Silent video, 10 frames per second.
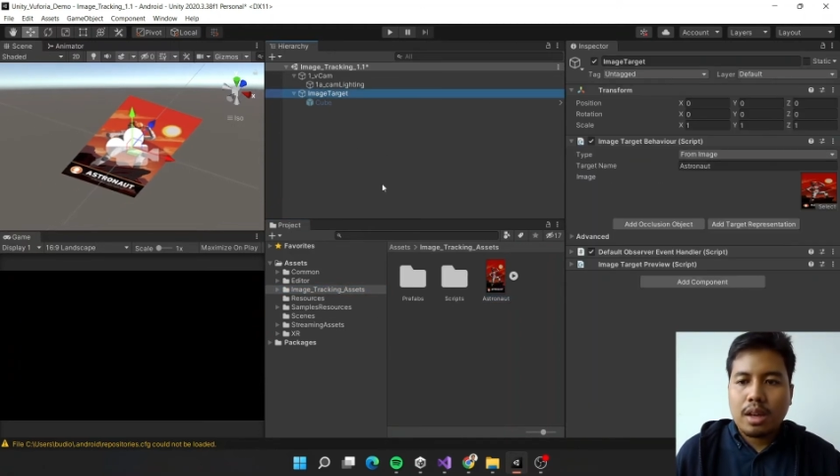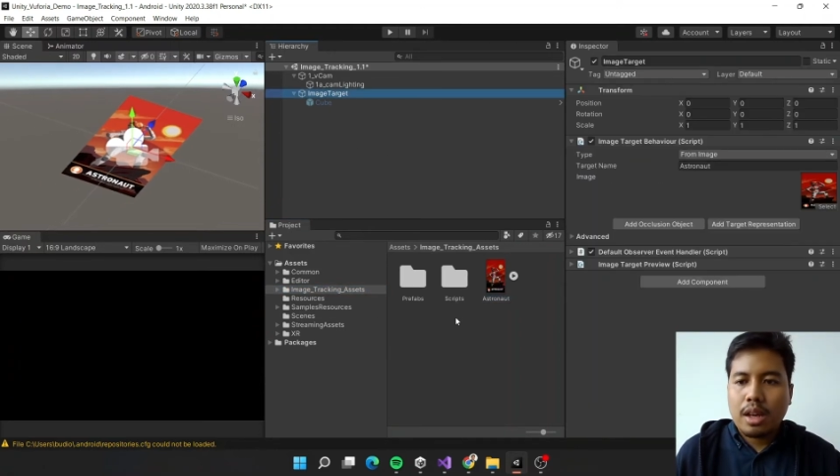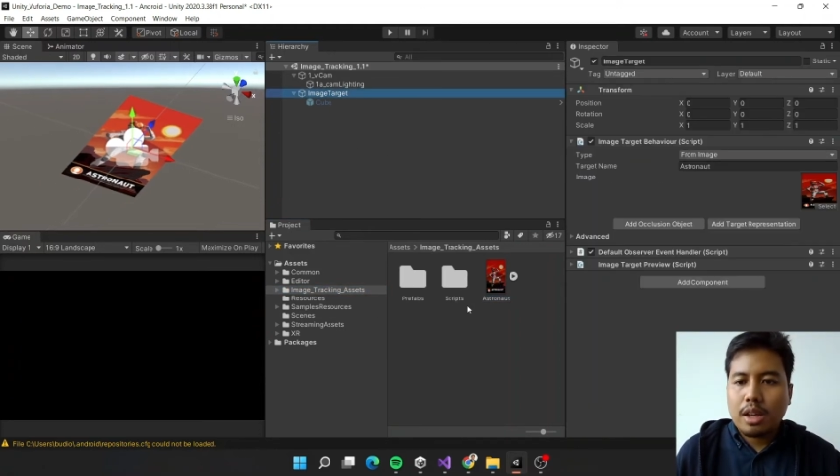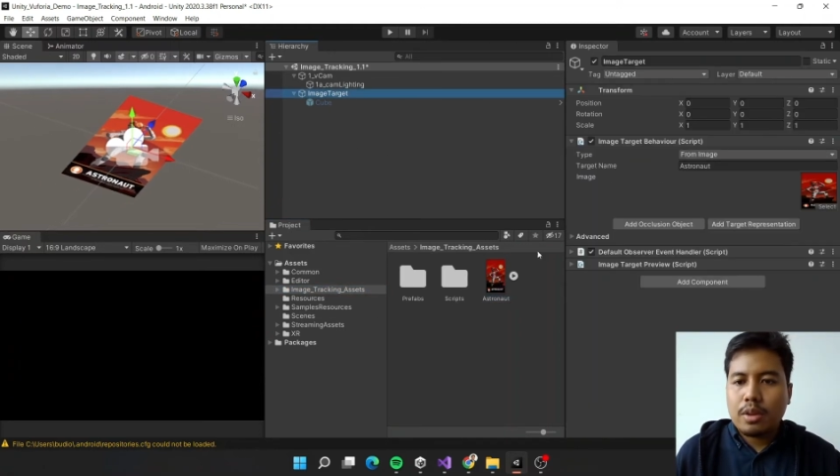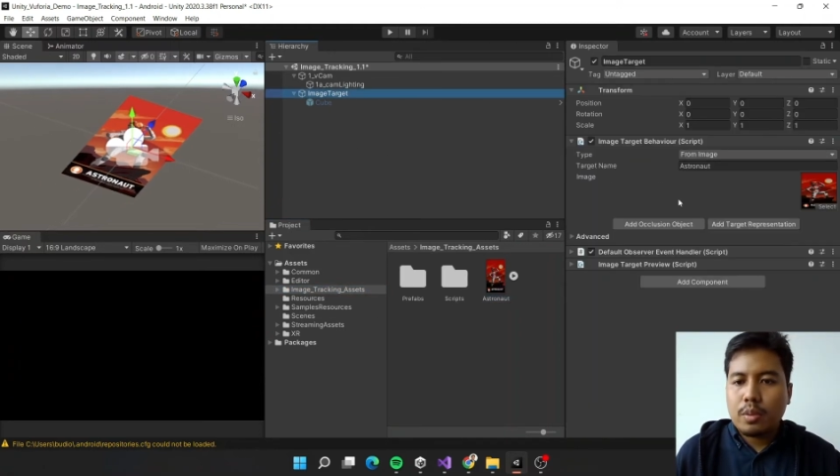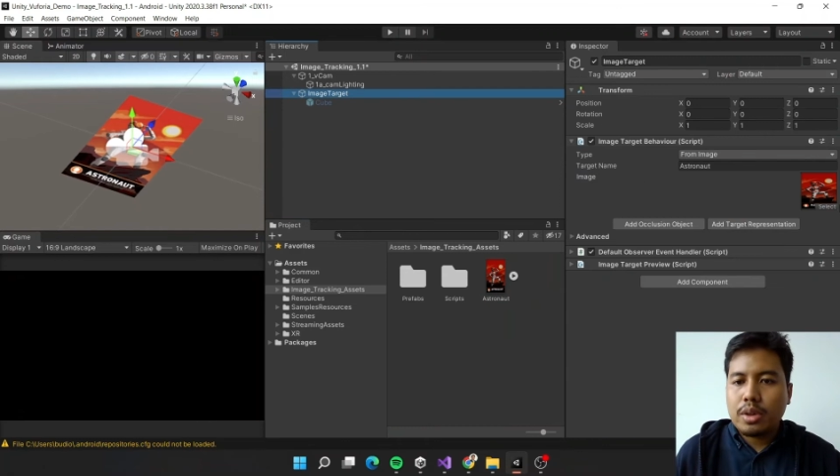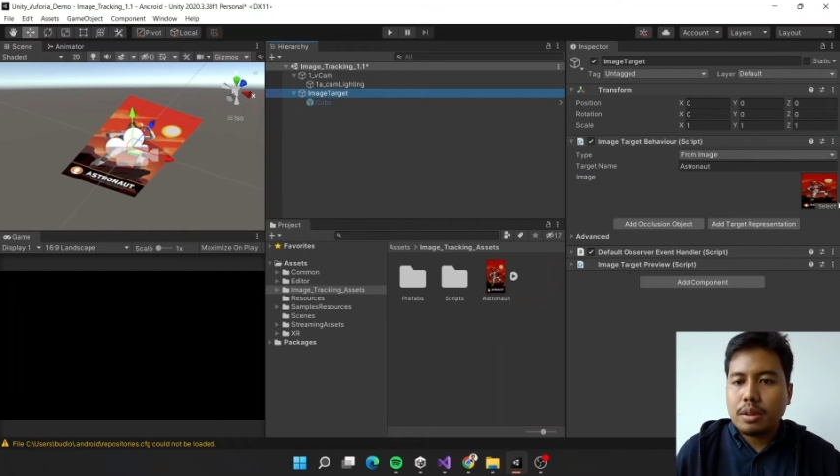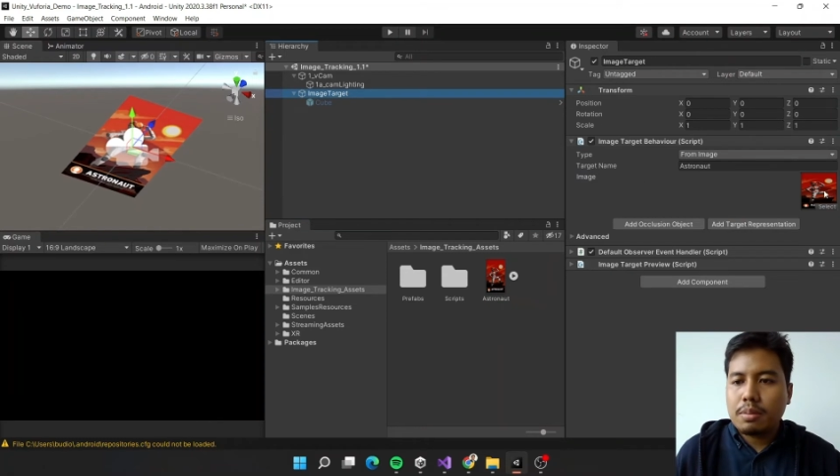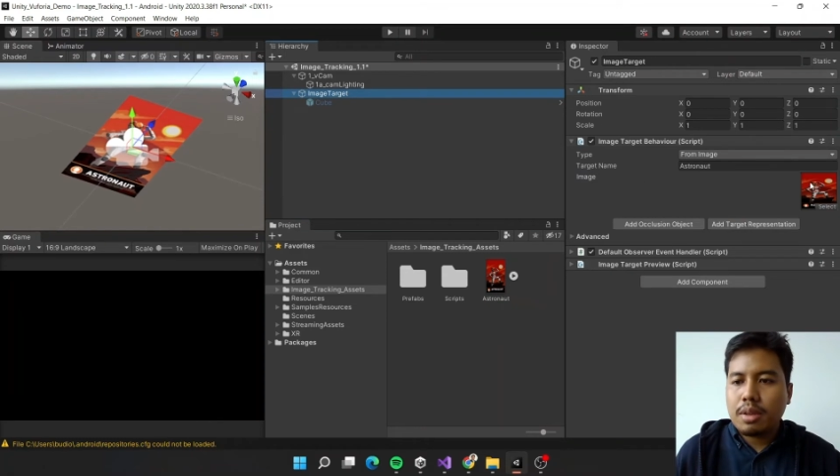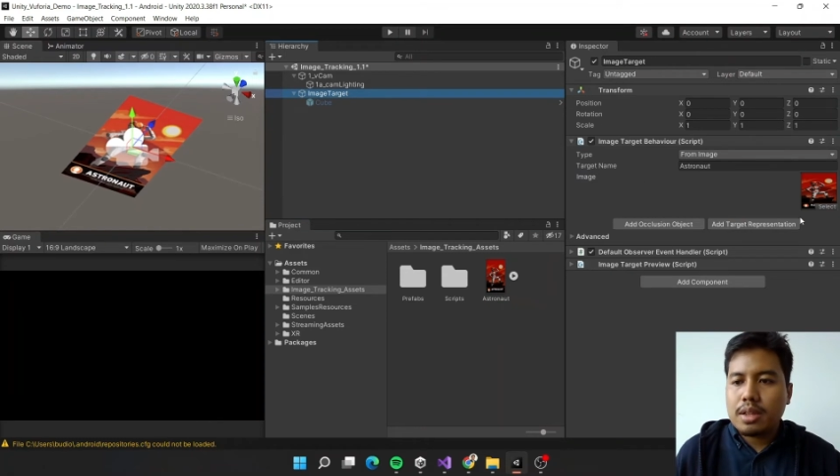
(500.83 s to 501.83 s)
and
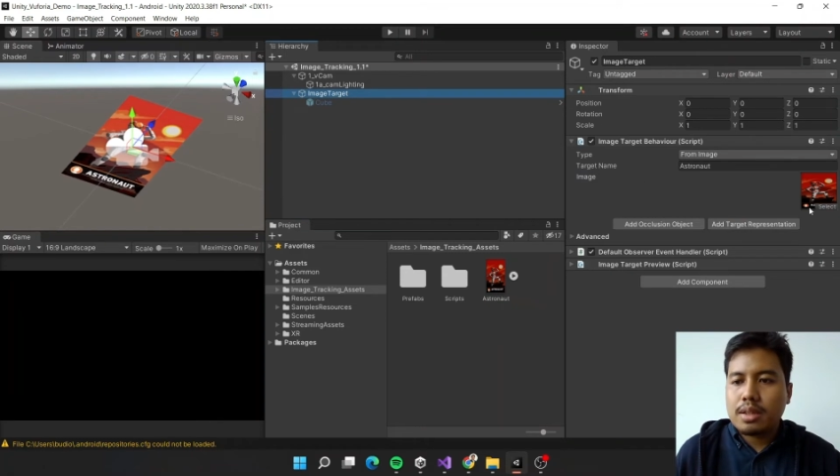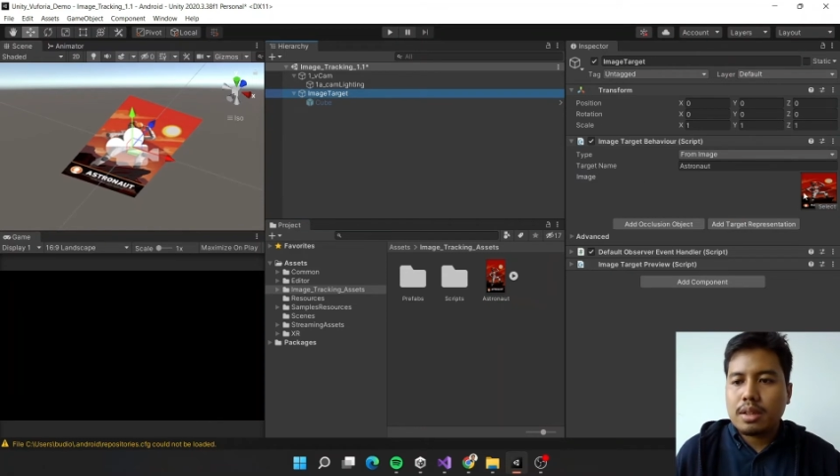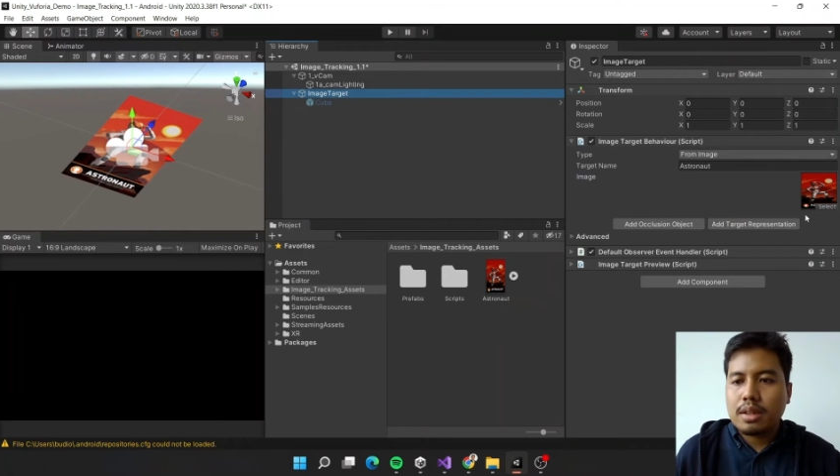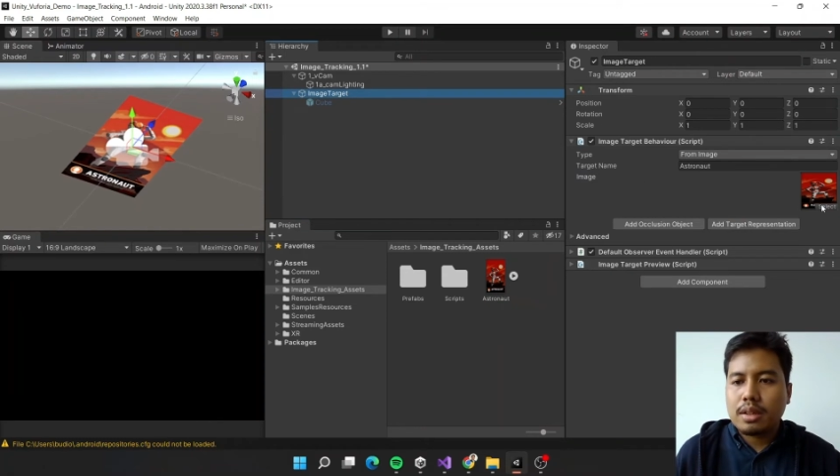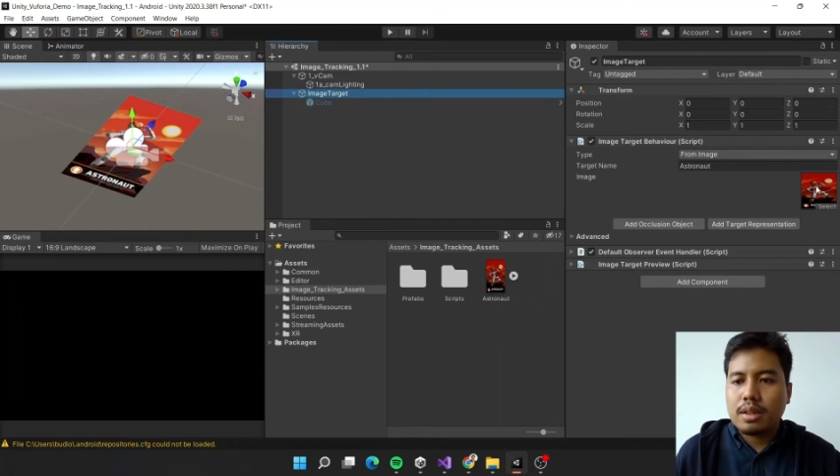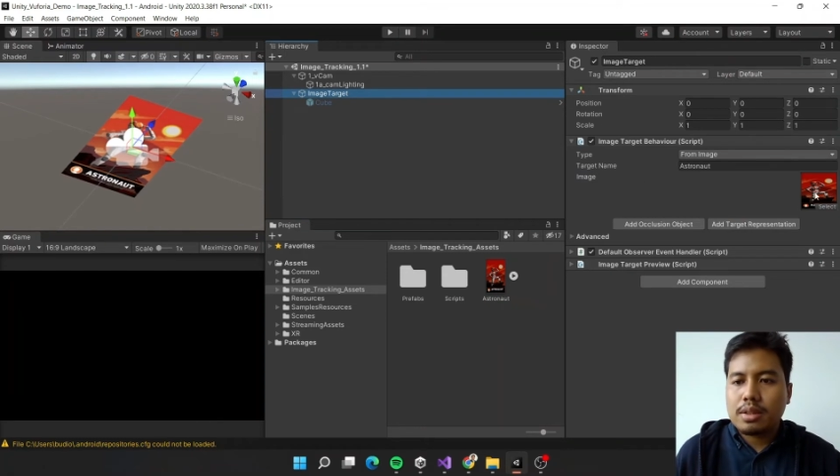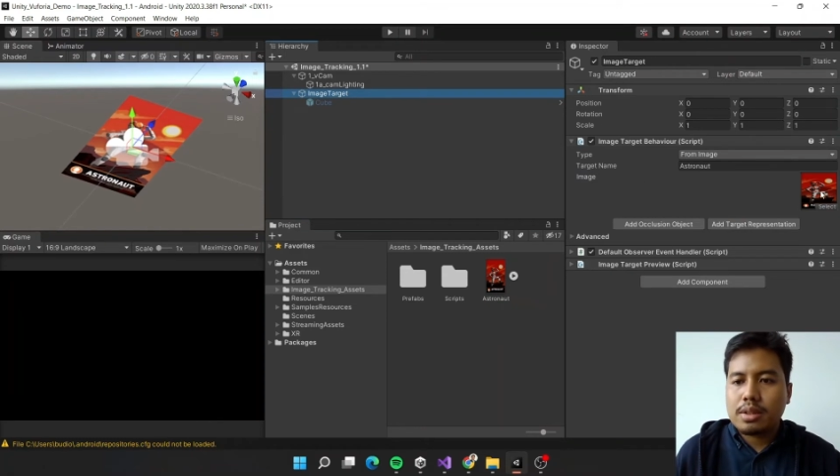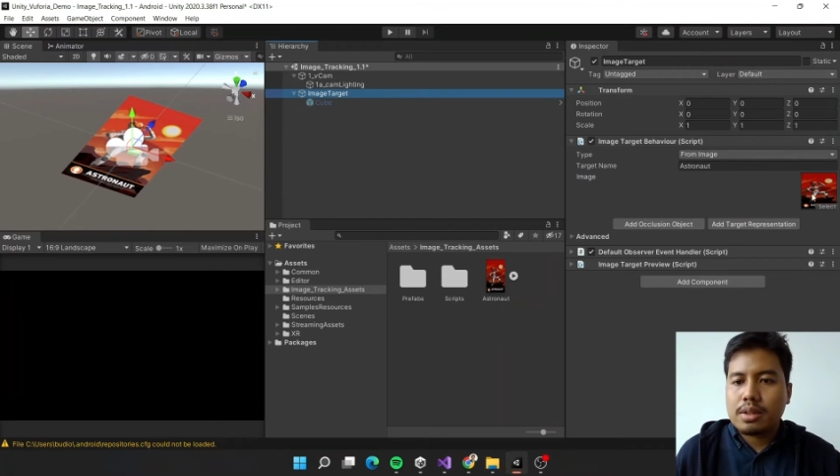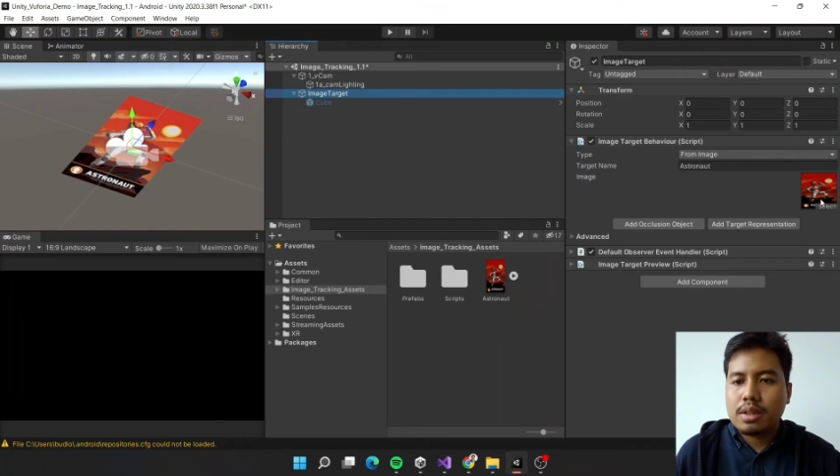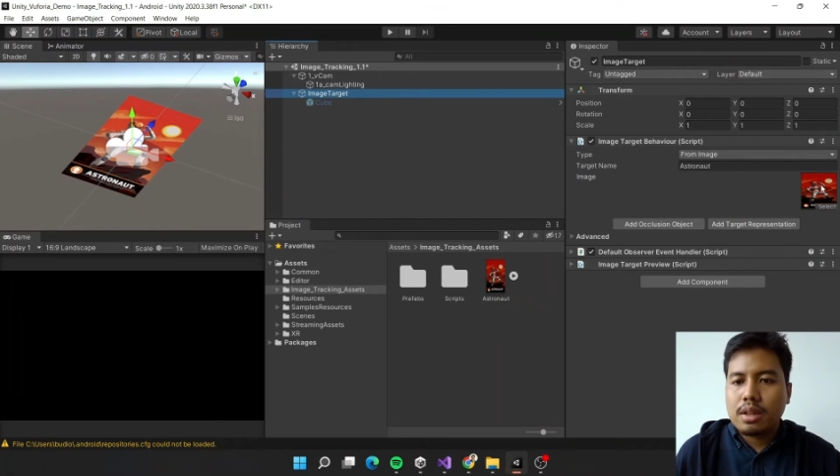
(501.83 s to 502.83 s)
we place it in
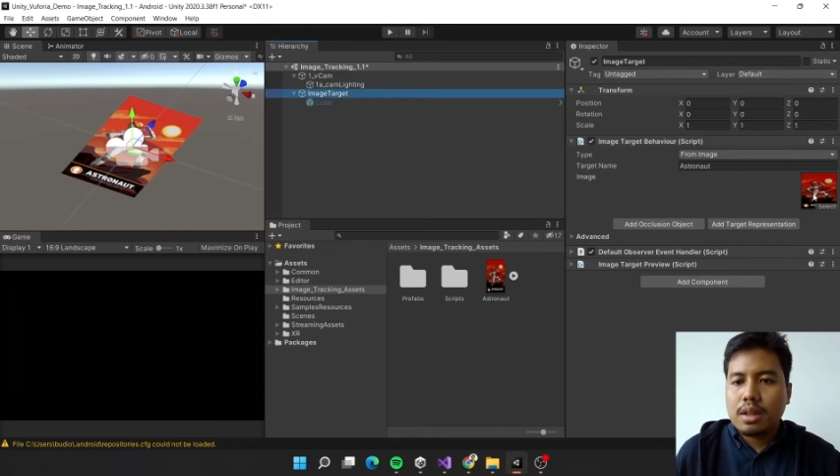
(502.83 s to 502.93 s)
this